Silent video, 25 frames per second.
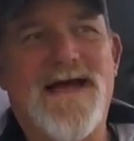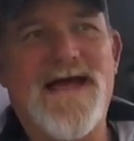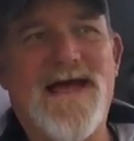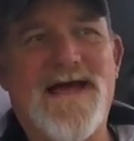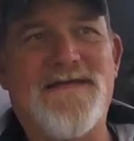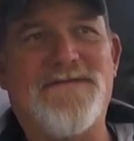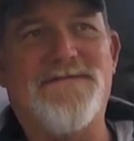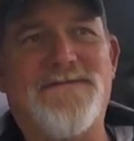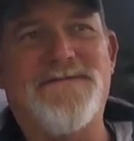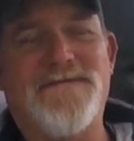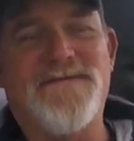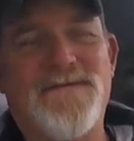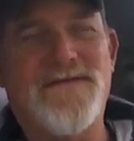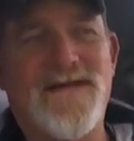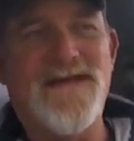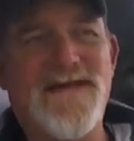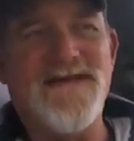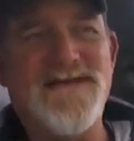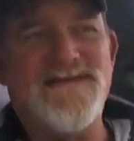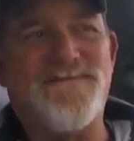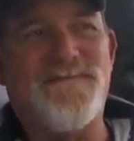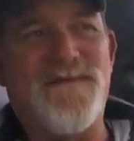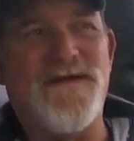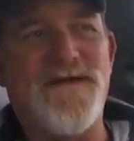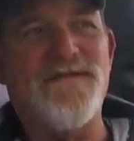and
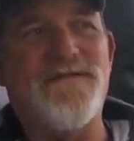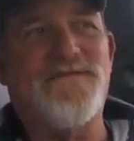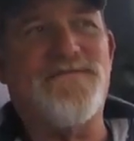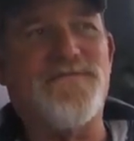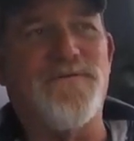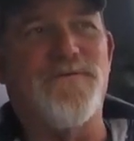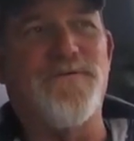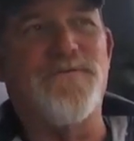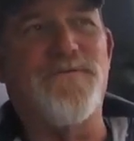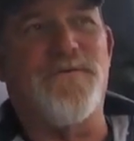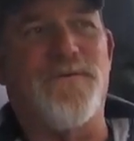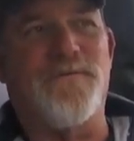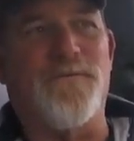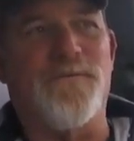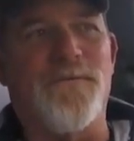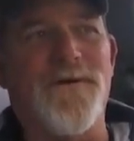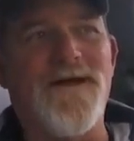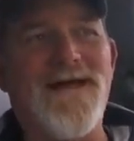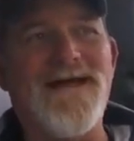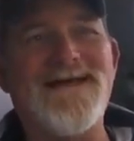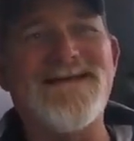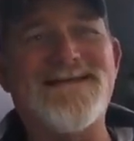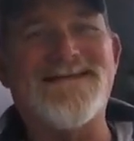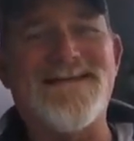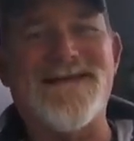he's been through the
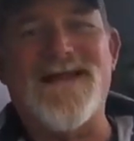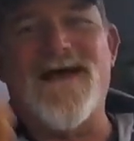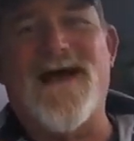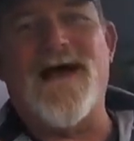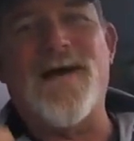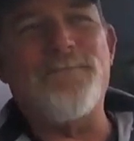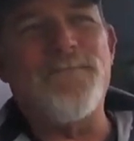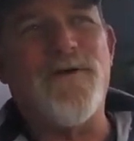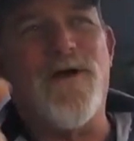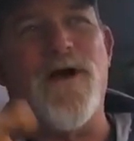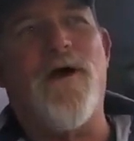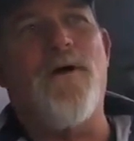reason I'm